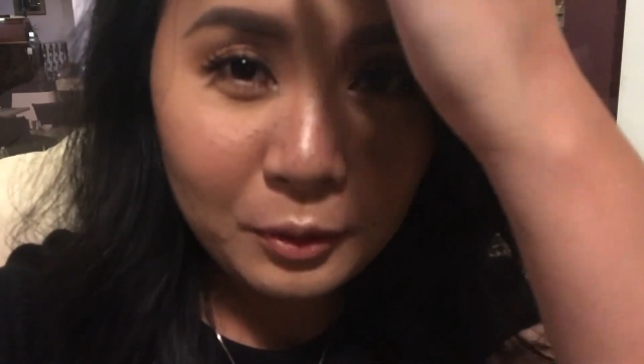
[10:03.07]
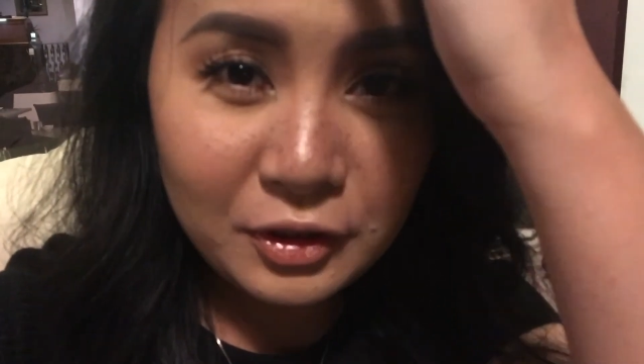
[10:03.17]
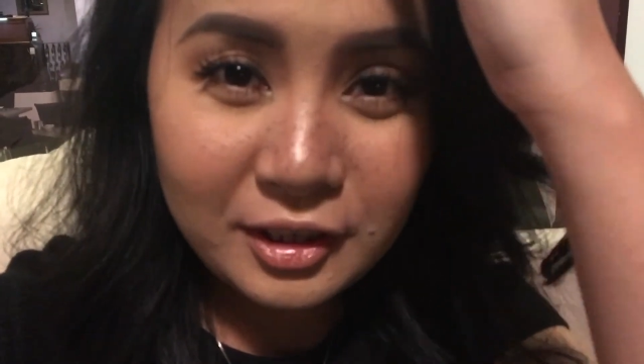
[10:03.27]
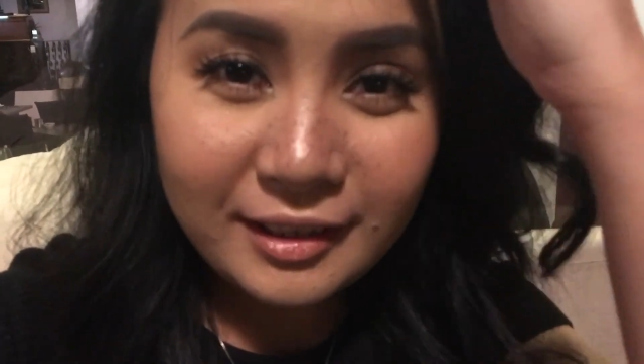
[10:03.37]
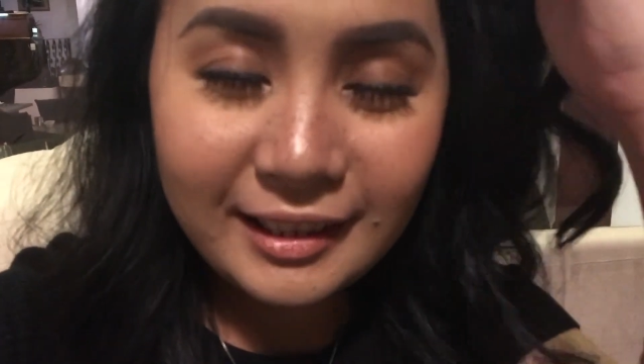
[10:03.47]
we
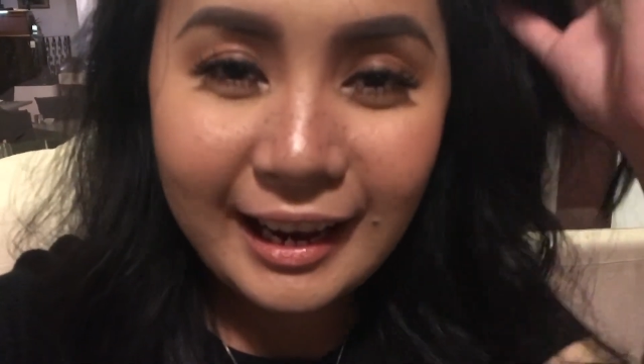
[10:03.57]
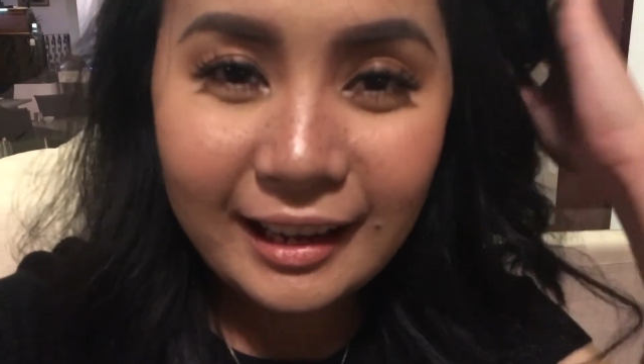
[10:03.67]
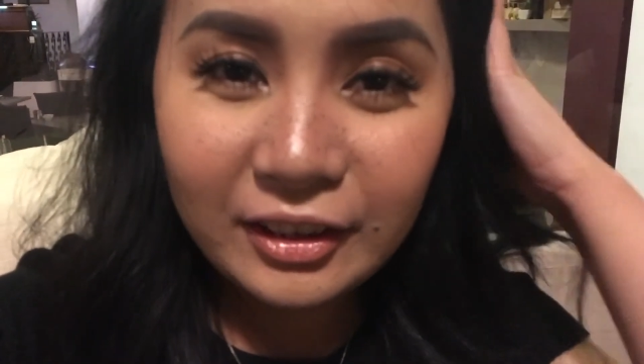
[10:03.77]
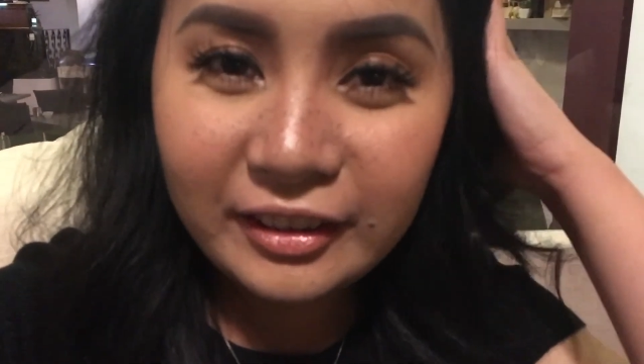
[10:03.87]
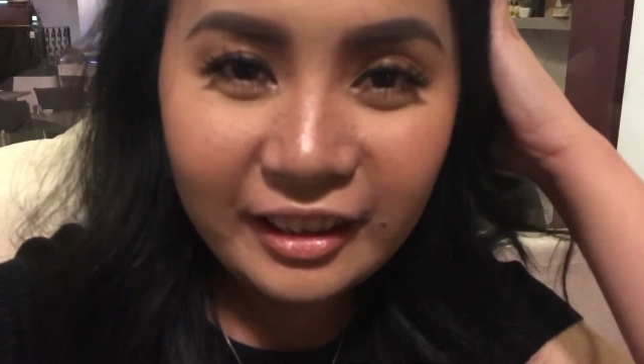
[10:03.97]
just
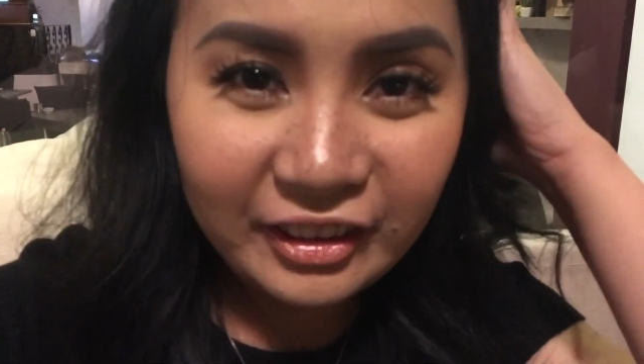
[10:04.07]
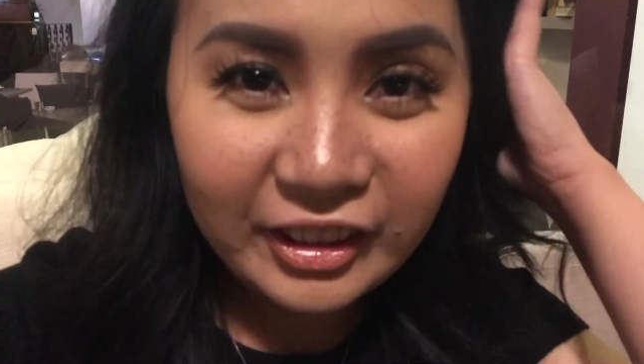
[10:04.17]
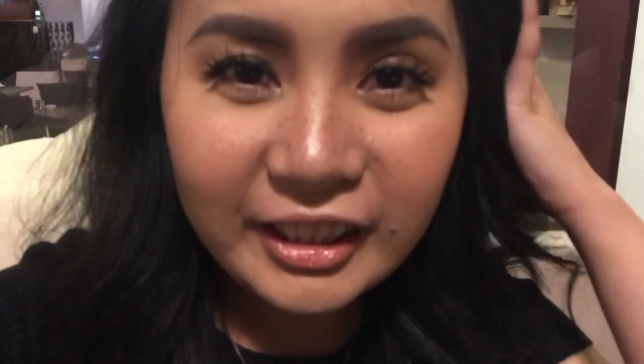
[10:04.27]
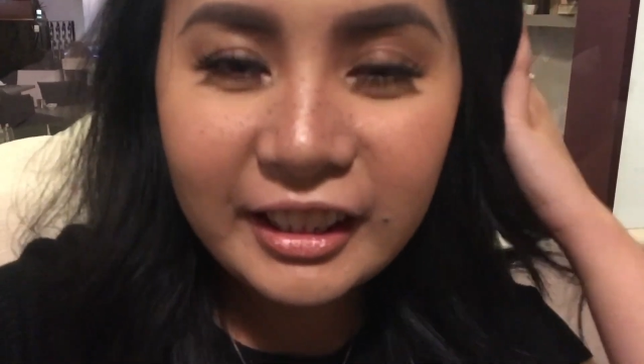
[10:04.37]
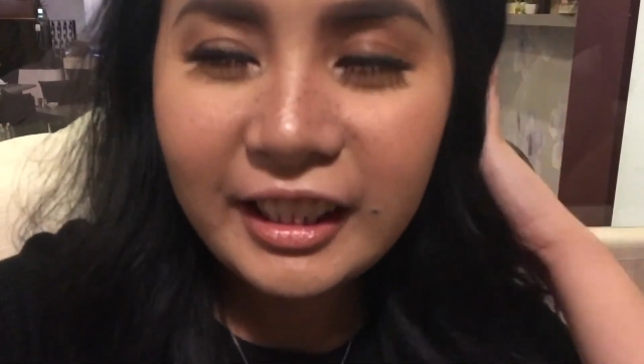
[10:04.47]
had our
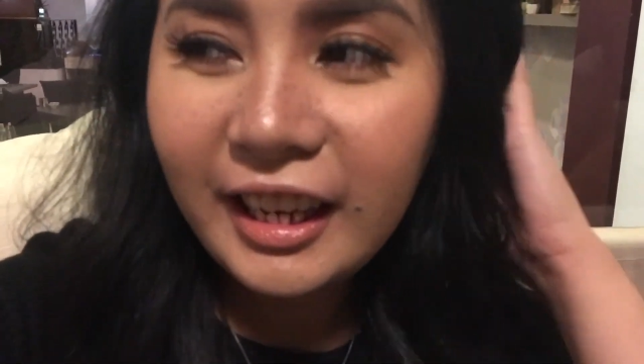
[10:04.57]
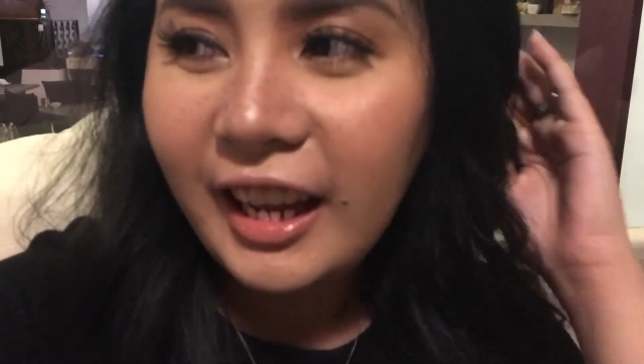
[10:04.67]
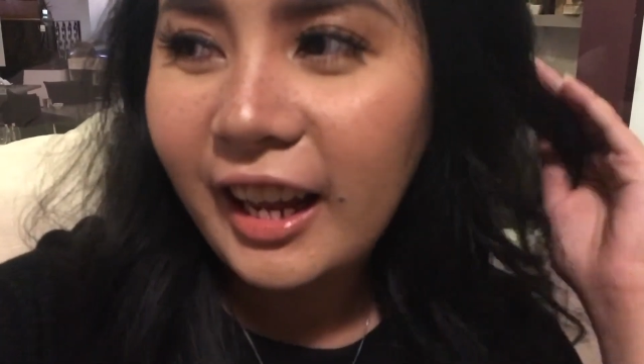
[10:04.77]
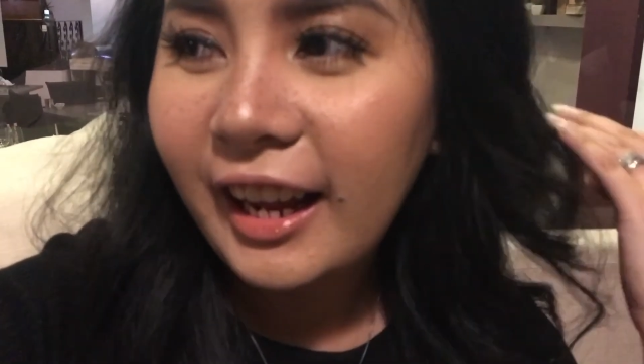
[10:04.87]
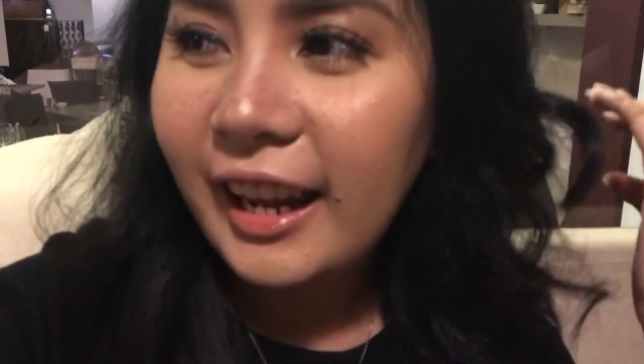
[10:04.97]
dinner
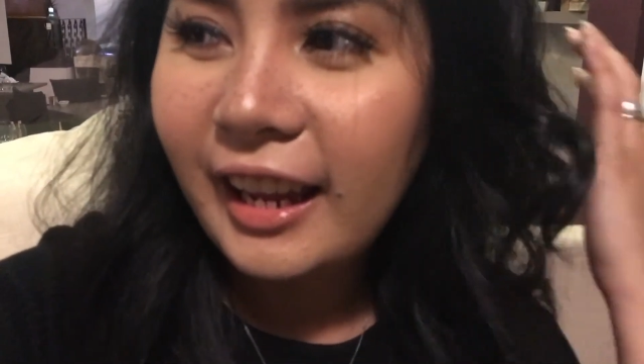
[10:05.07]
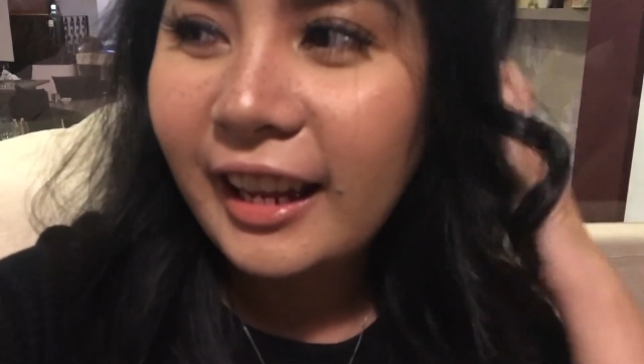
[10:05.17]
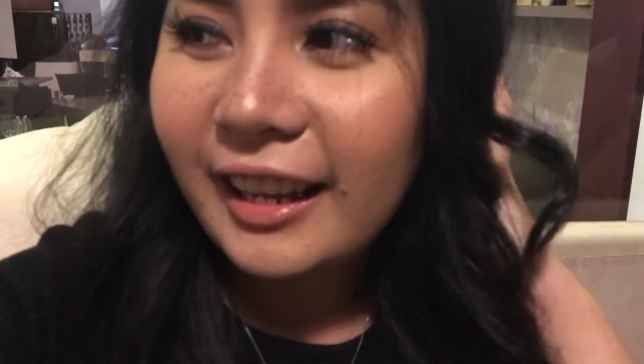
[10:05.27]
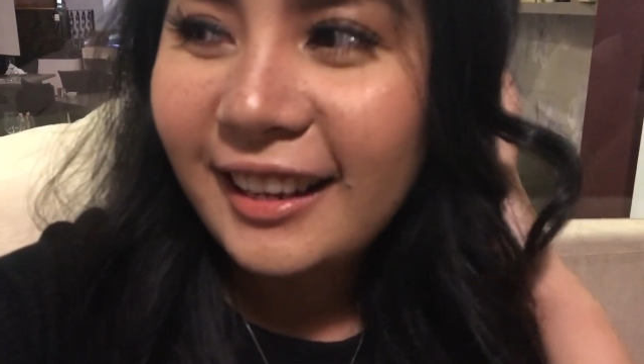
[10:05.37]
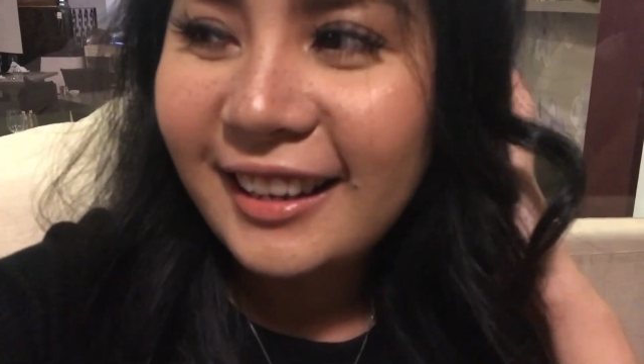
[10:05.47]

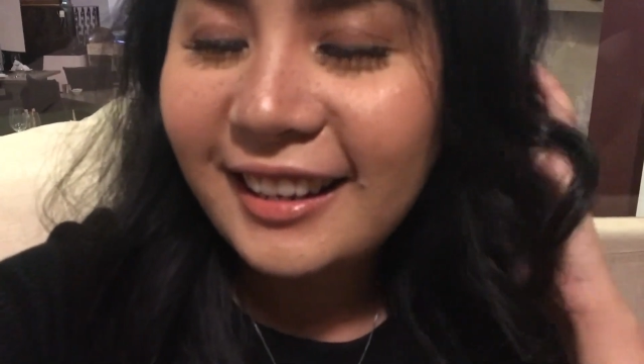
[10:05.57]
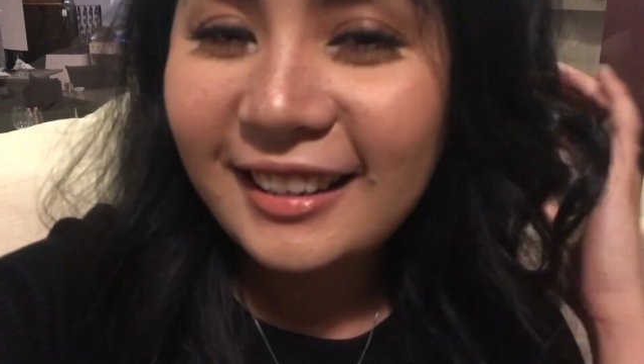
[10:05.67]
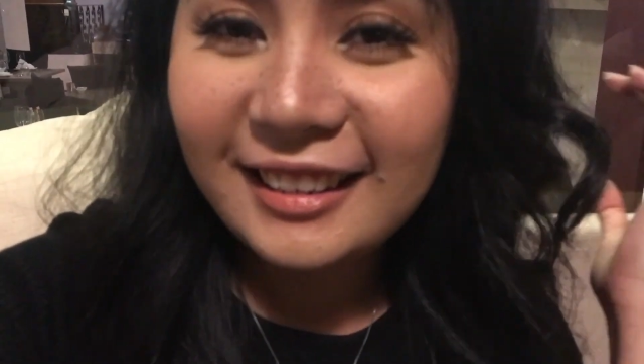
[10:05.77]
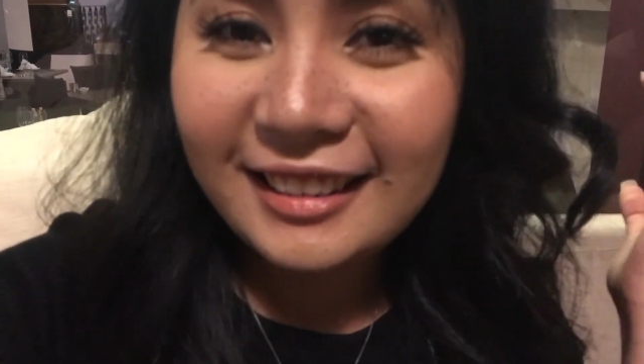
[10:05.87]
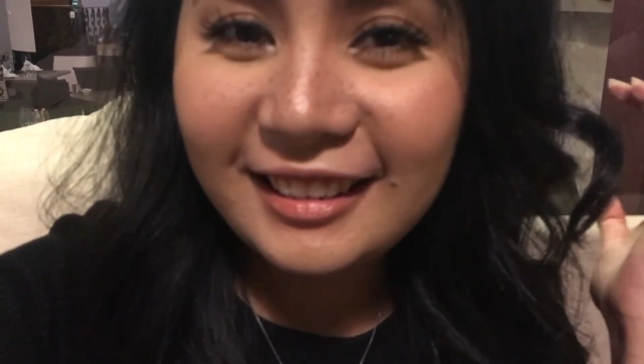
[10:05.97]

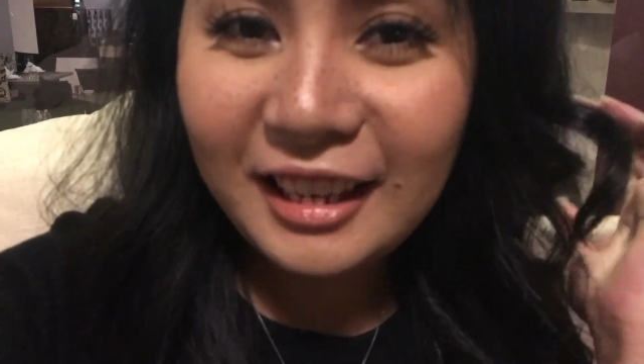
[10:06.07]
and